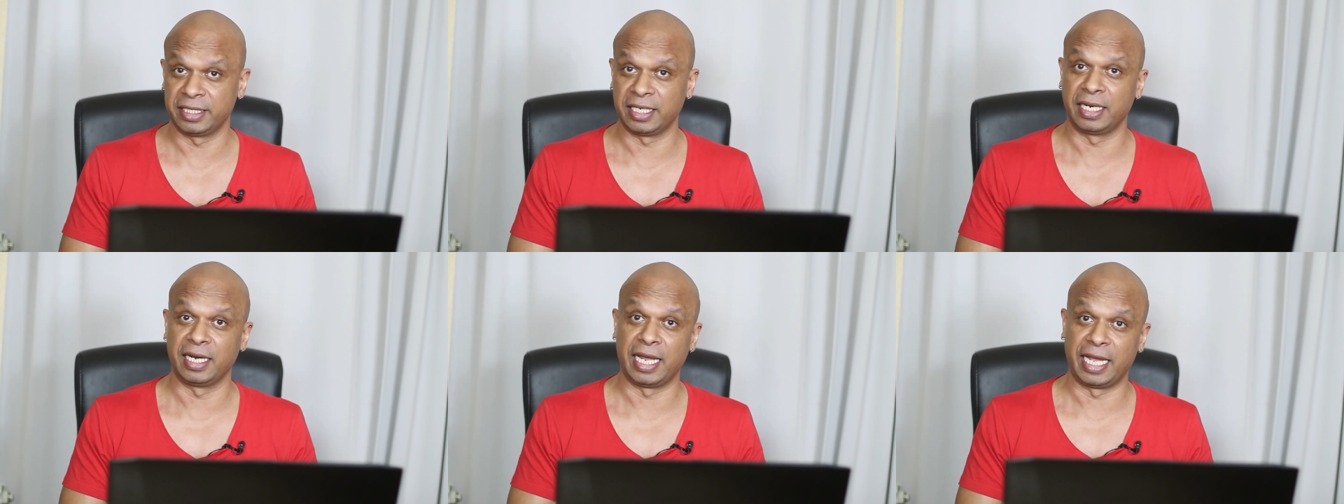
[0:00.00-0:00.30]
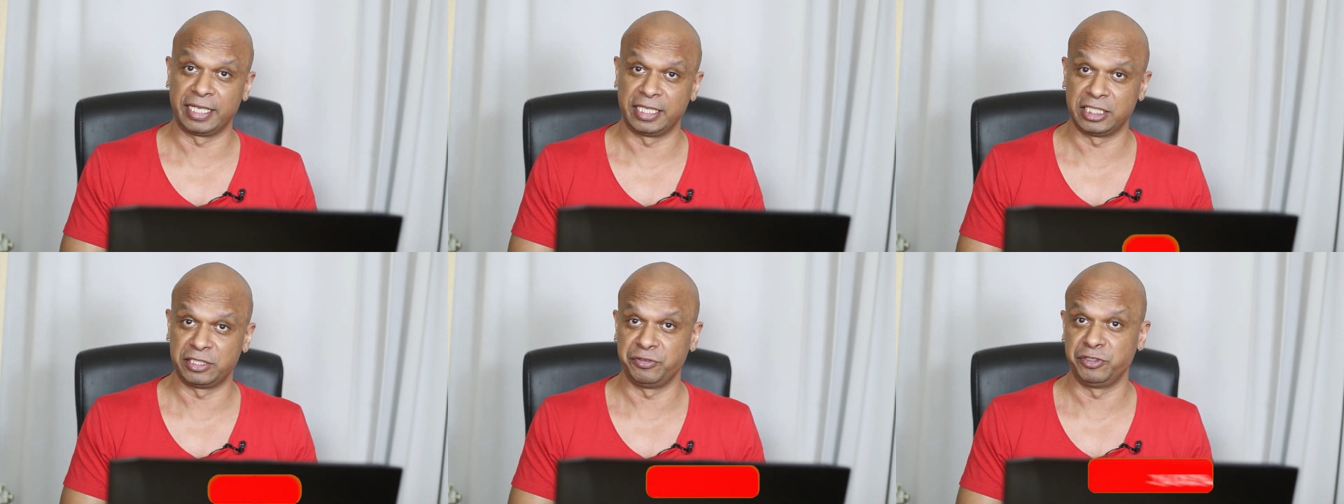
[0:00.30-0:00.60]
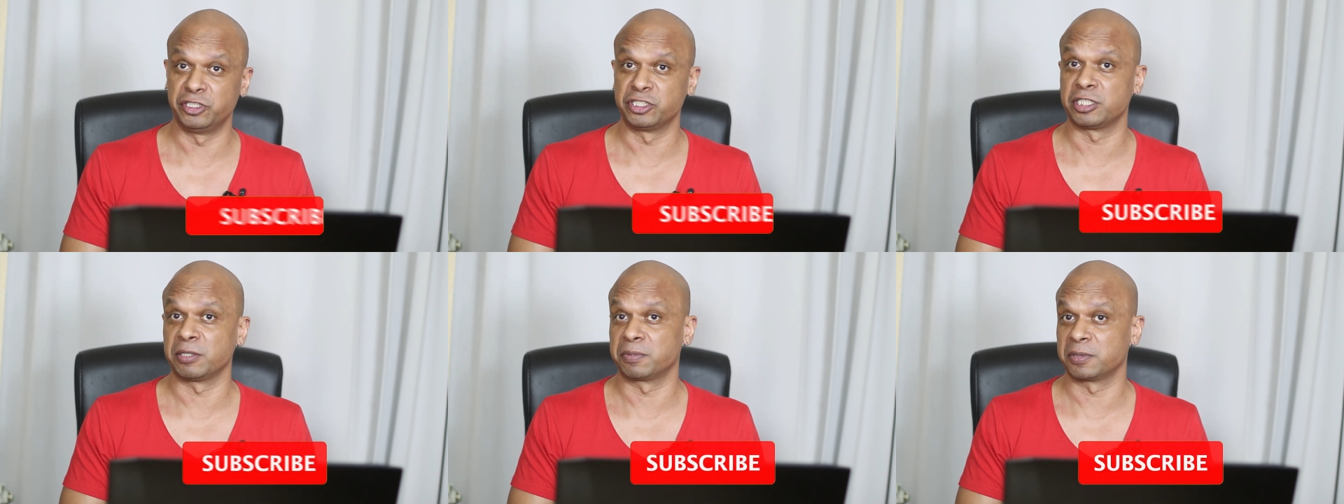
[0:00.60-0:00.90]
then like this
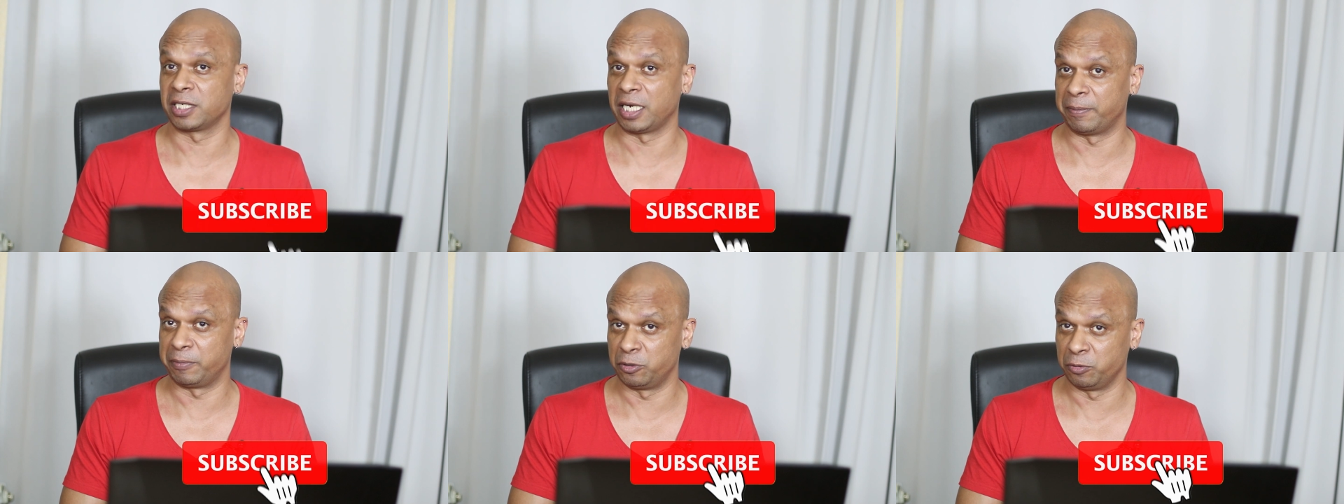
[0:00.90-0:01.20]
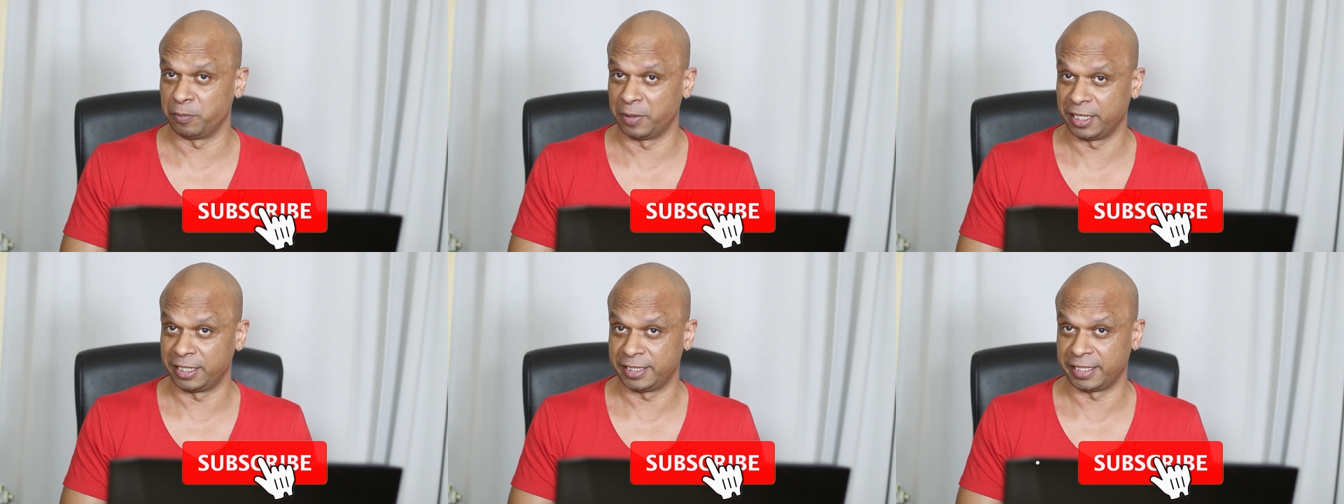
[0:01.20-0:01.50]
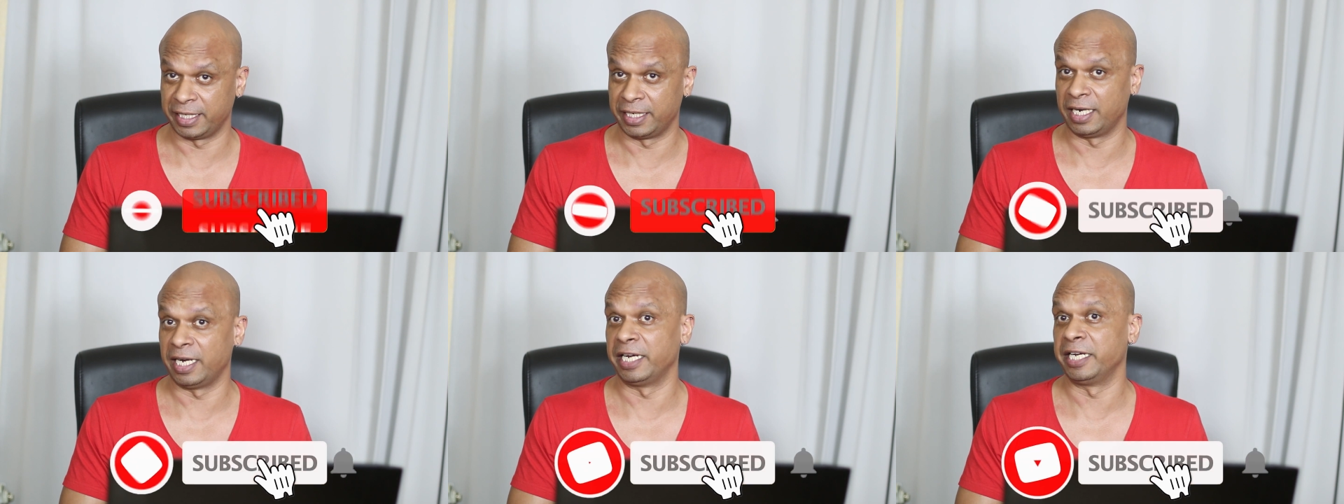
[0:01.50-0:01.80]
video, subscribe to my
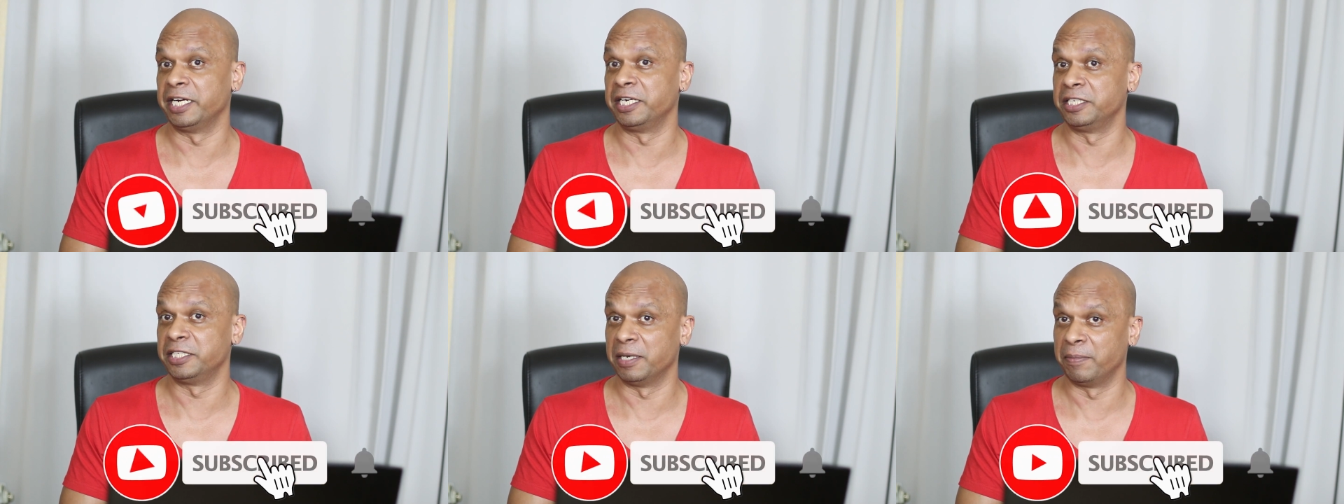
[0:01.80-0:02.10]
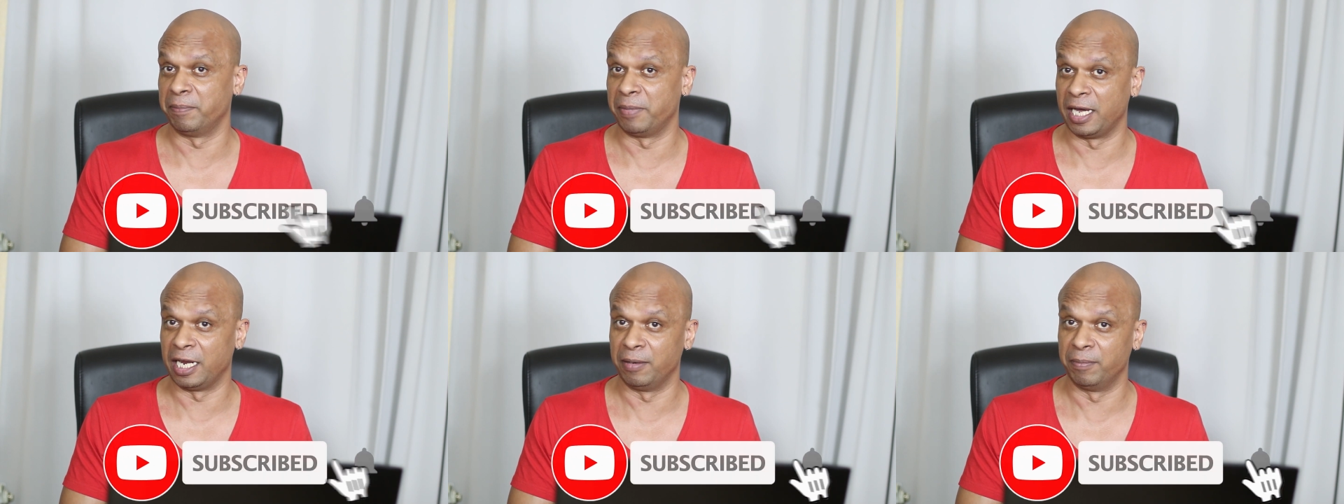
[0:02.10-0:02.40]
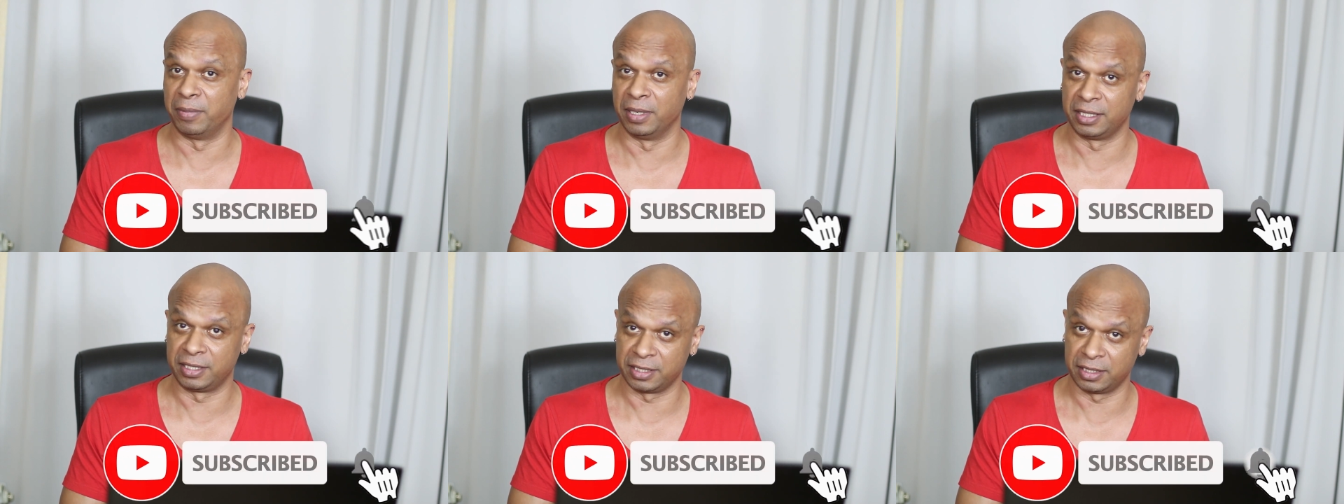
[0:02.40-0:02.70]
channel, and hit the bell
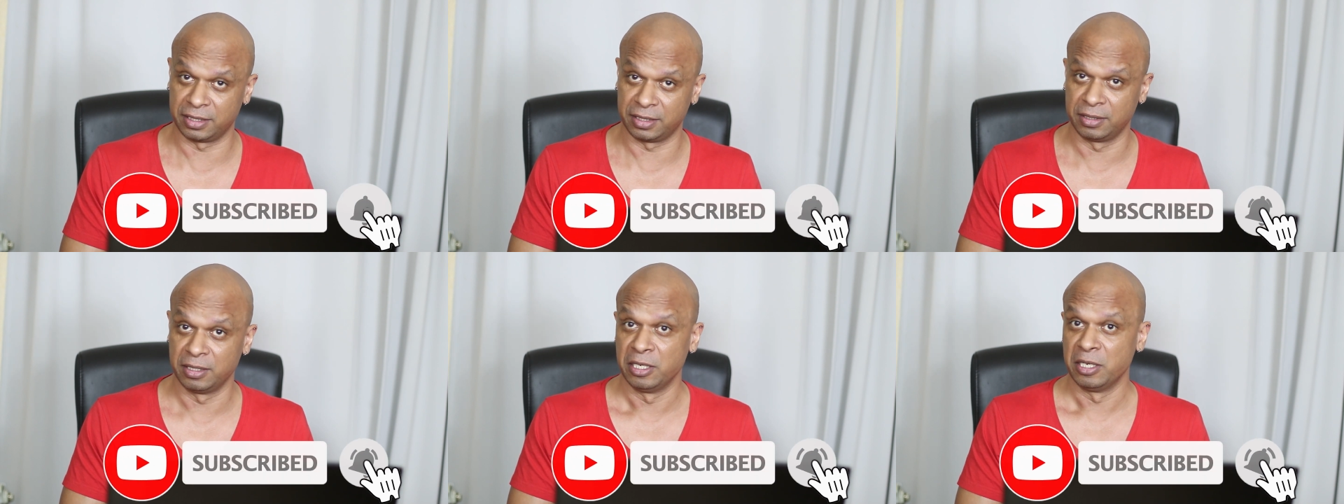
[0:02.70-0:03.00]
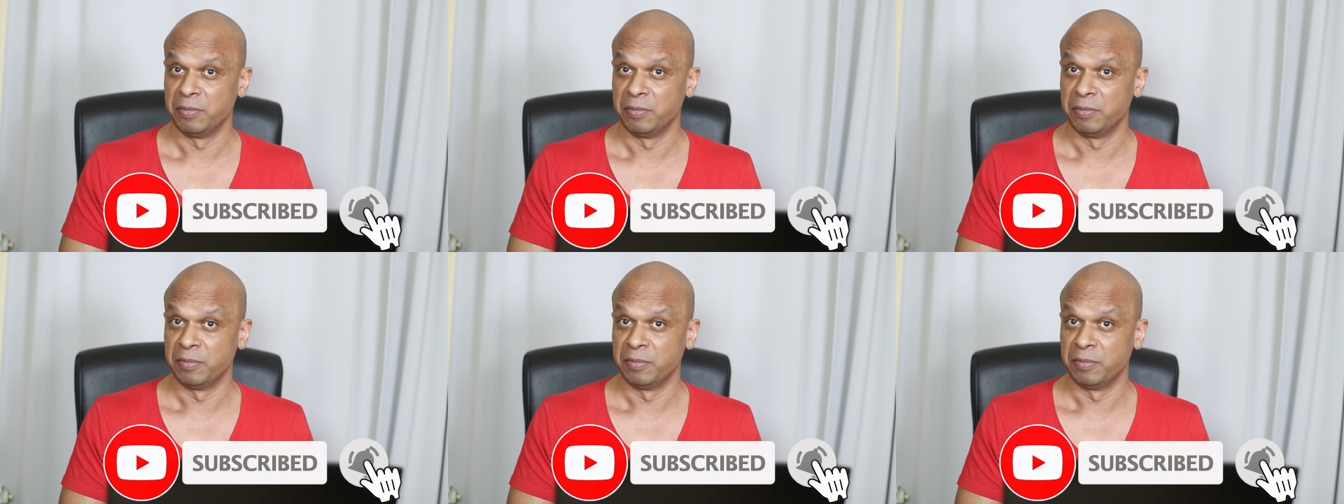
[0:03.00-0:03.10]
button.